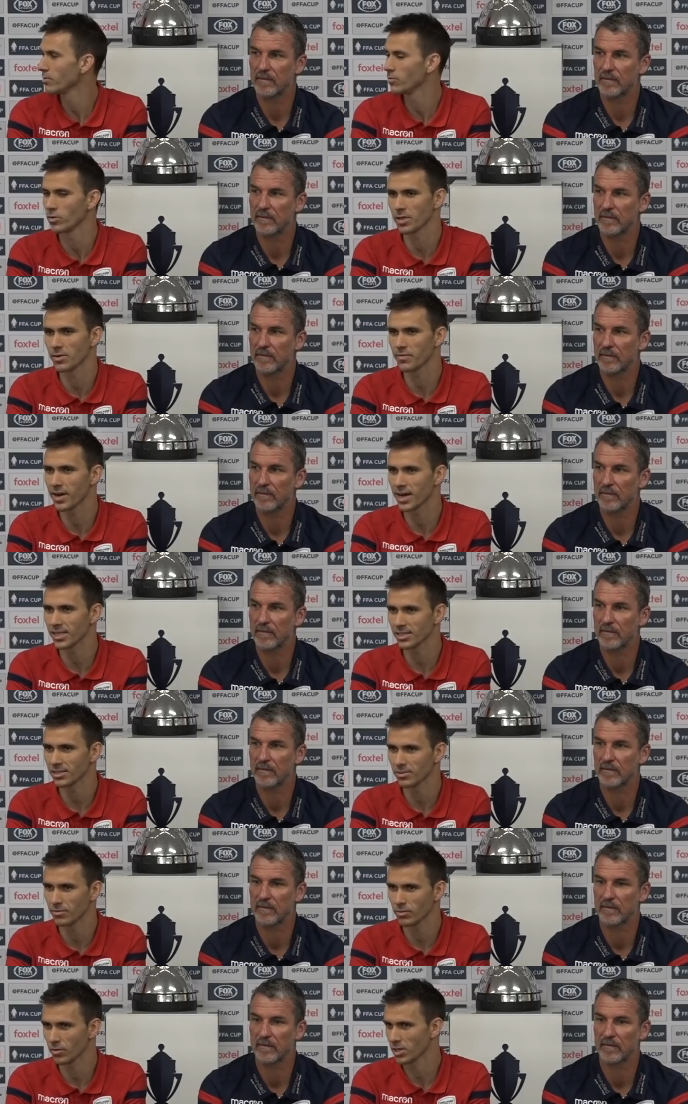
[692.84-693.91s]
Speaker 1: for, for the fans,
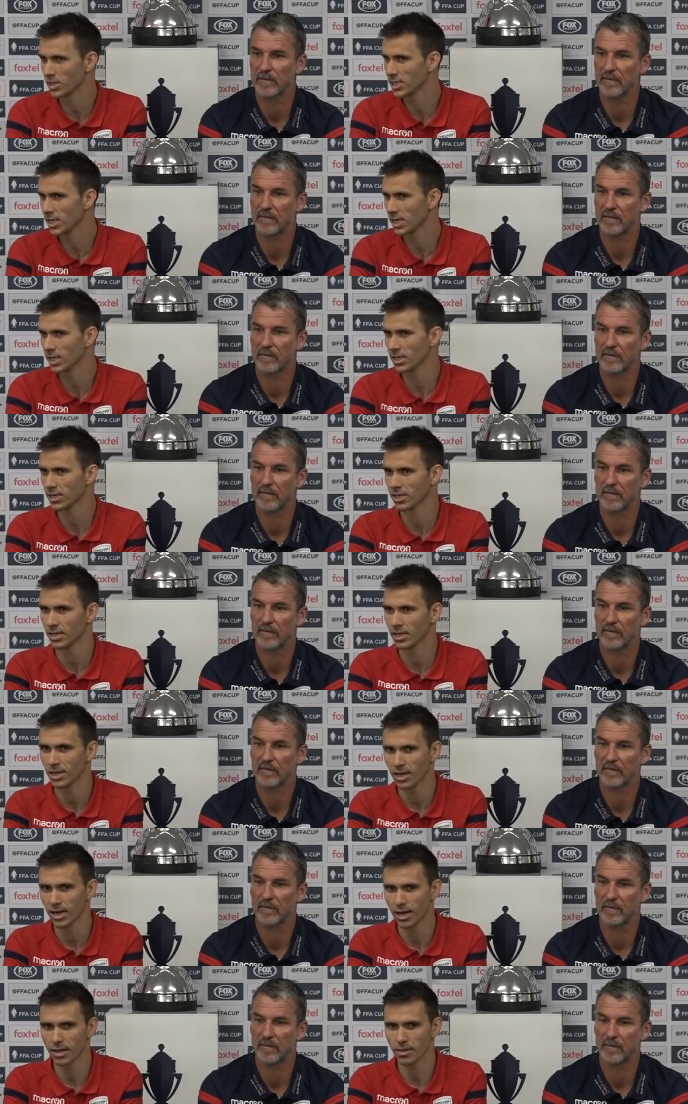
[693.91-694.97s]
for the city.
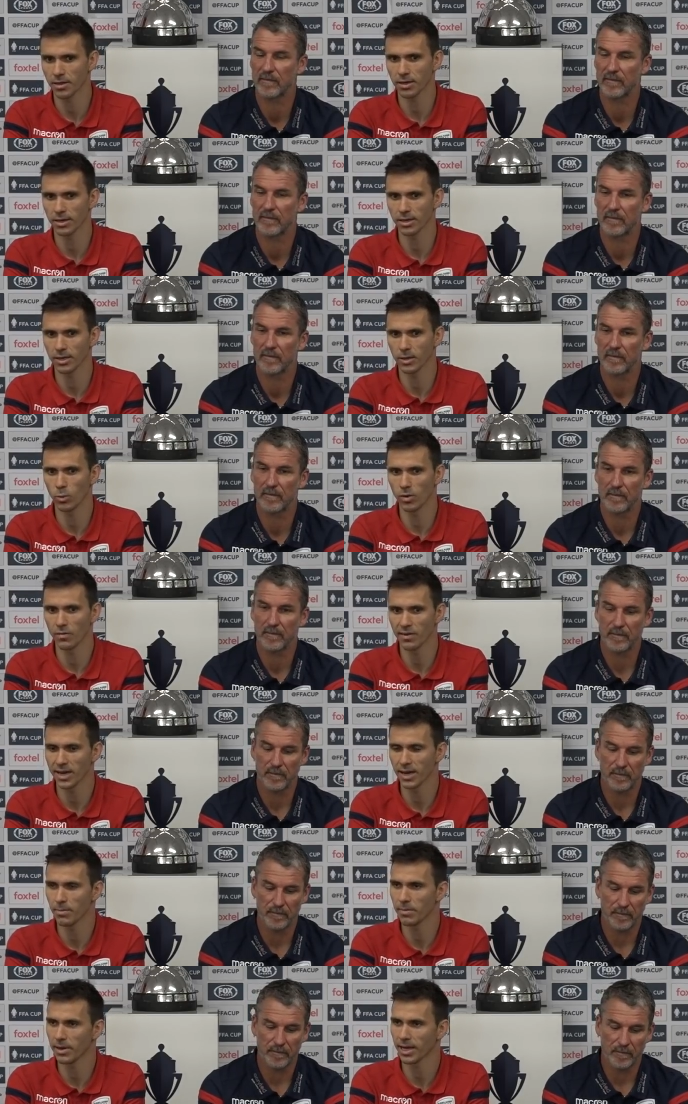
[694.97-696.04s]
I think it will be
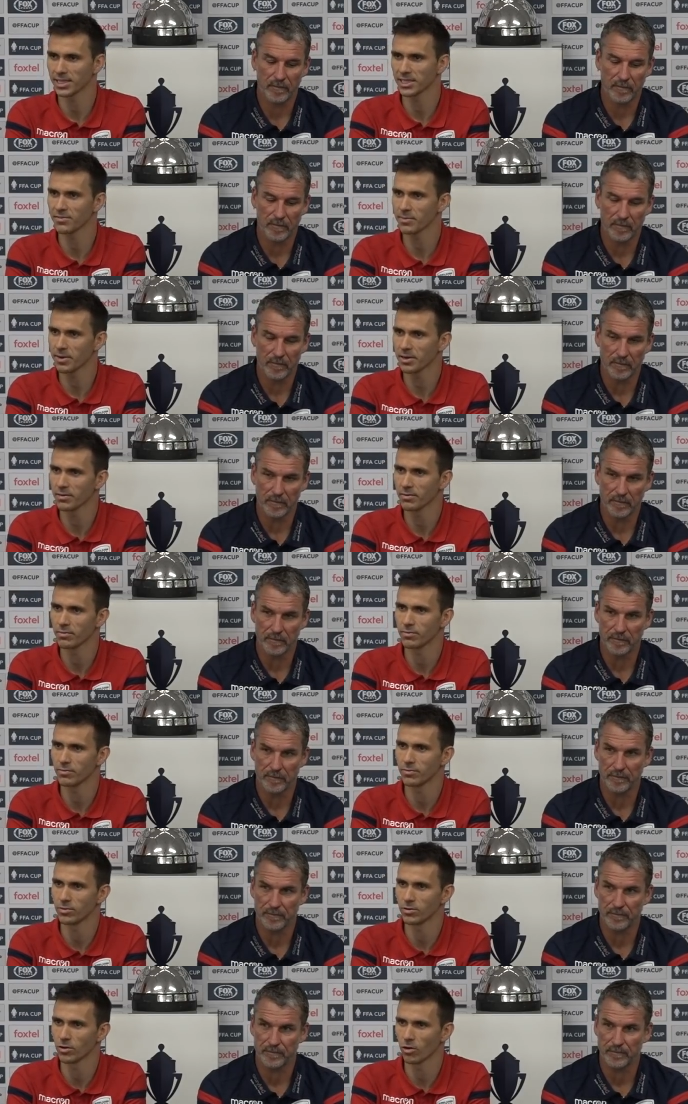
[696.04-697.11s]
a big achievement
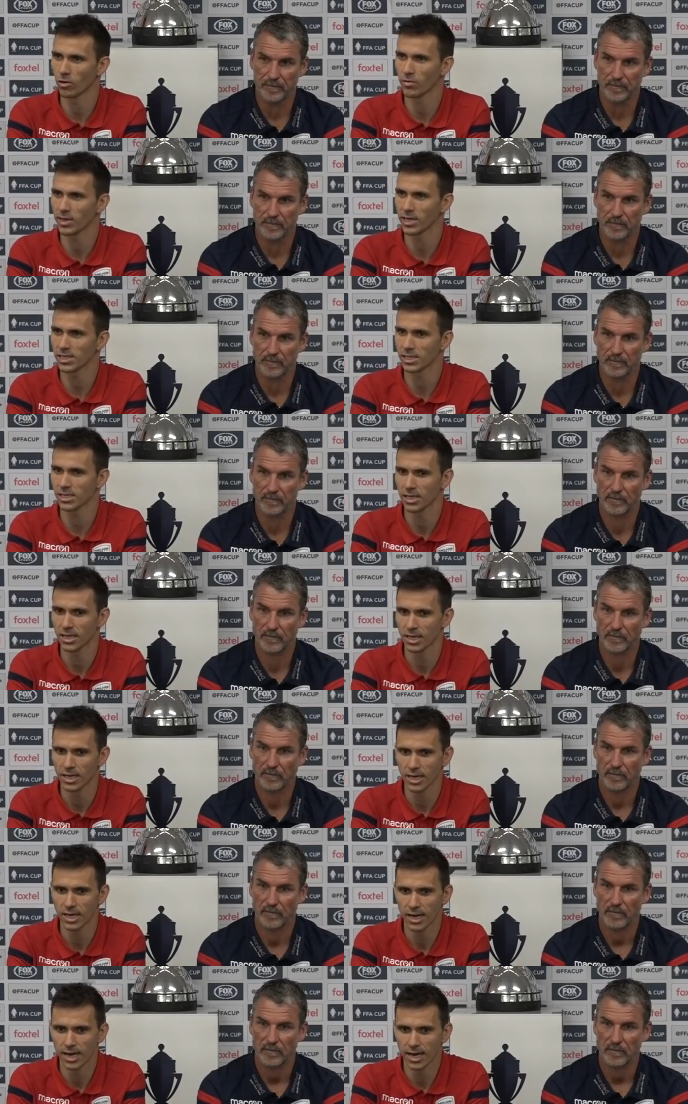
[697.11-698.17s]
for all of us,
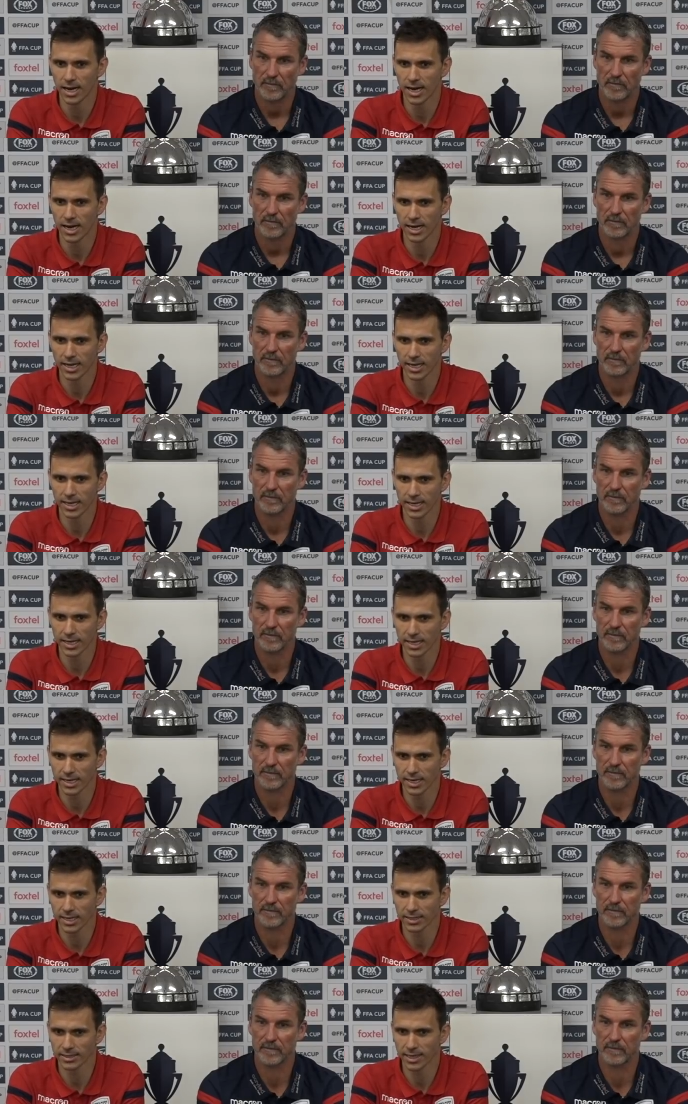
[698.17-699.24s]
and uh,
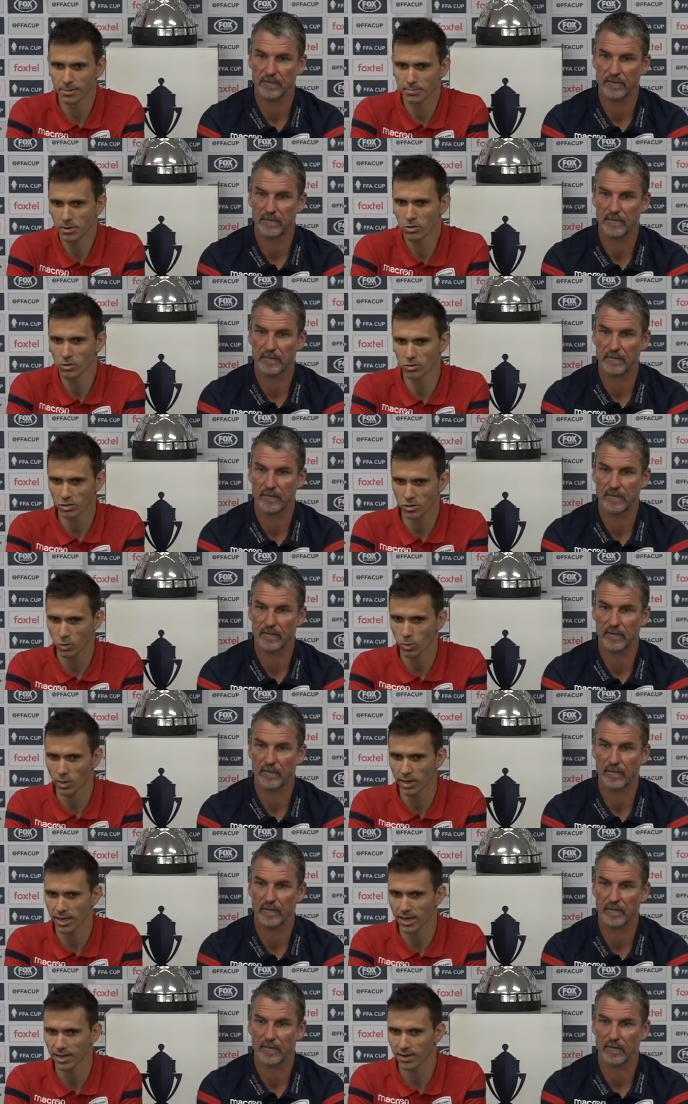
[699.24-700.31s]
that because
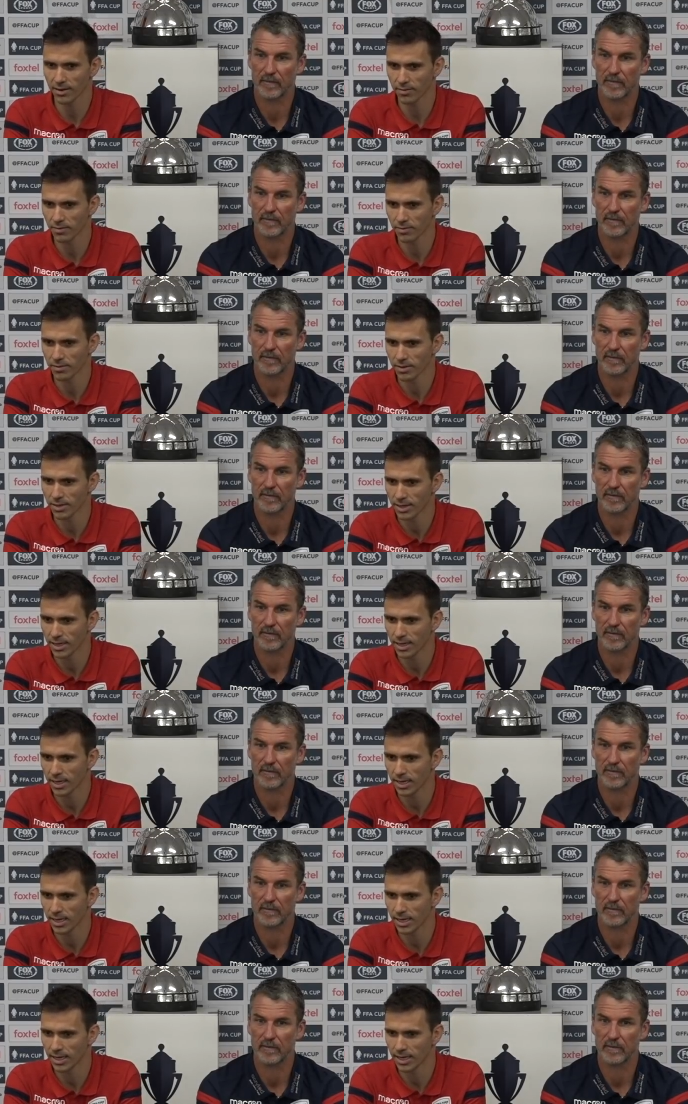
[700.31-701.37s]
we have
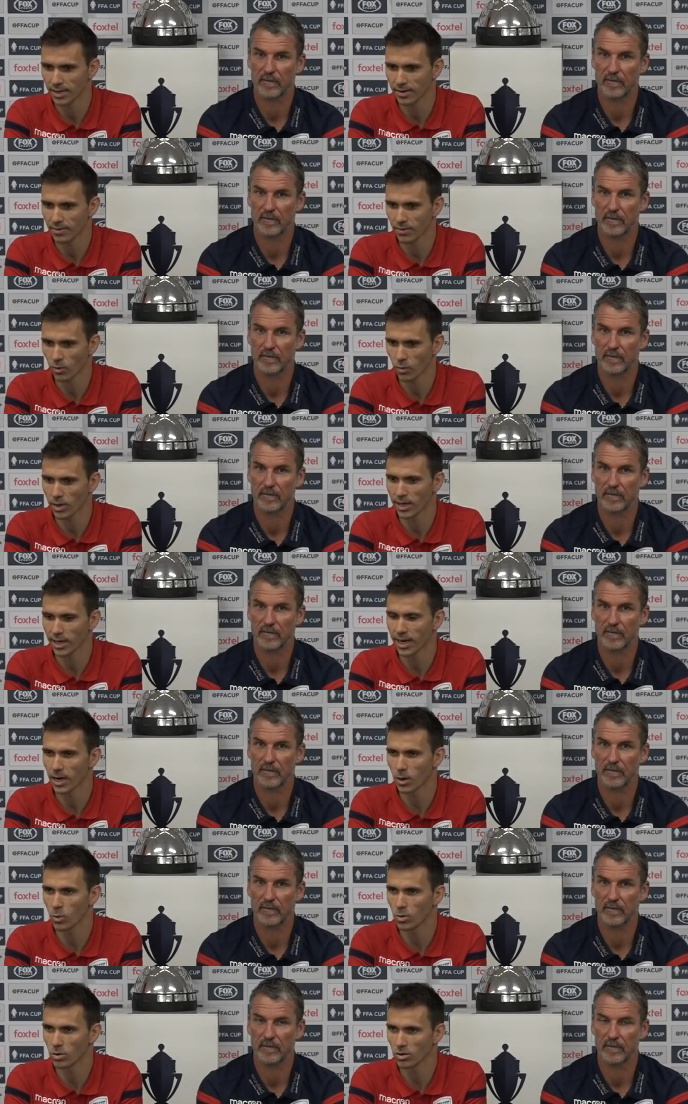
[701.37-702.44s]
uh, really
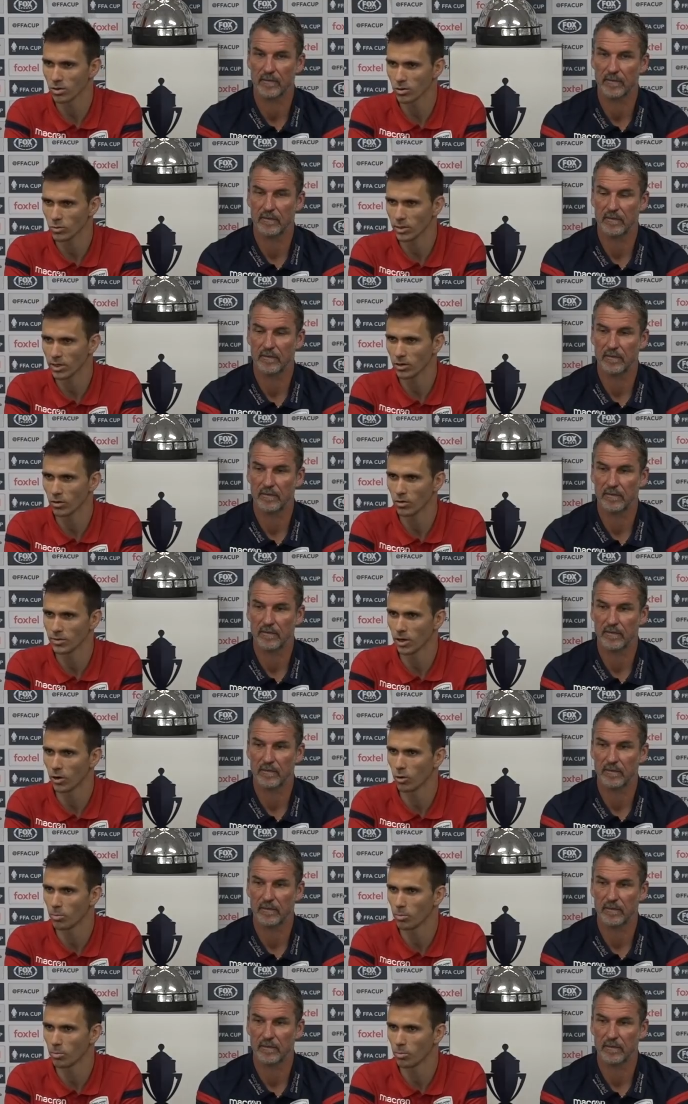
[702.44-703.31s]
hard work during the